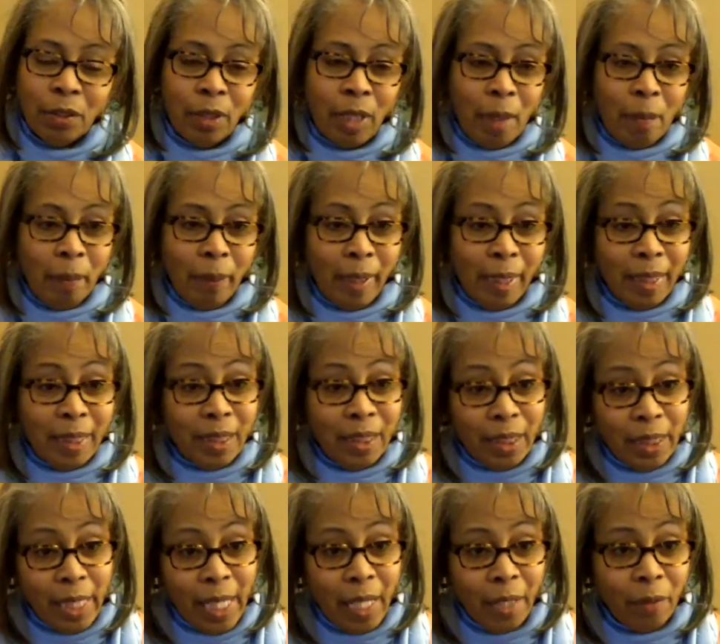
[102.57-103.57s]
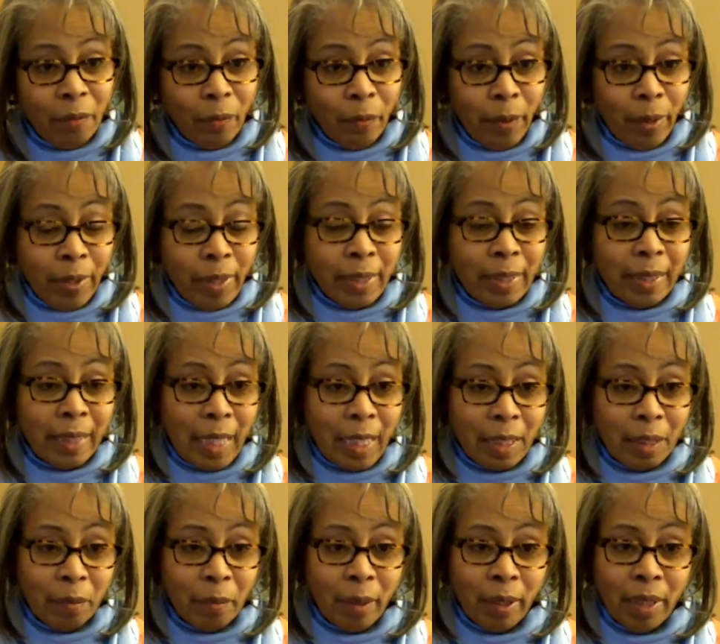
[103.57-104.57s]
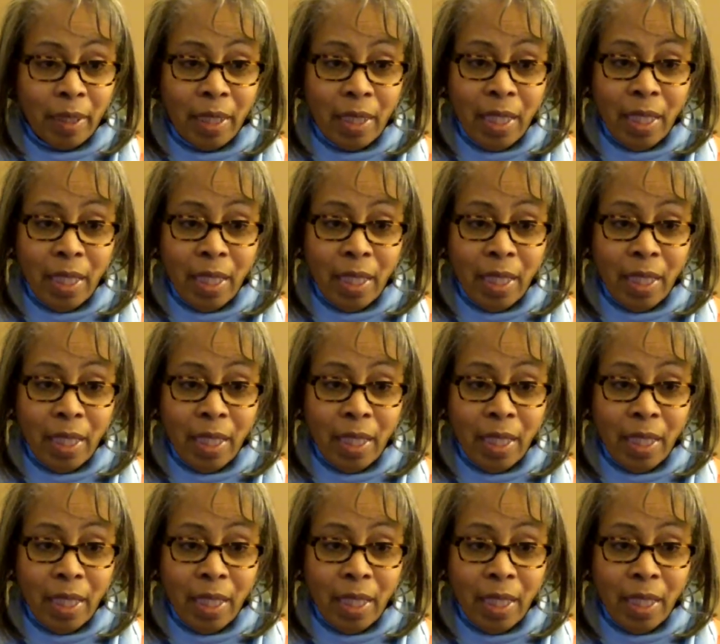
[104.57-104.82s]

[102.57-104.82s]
to that place yet with assessment.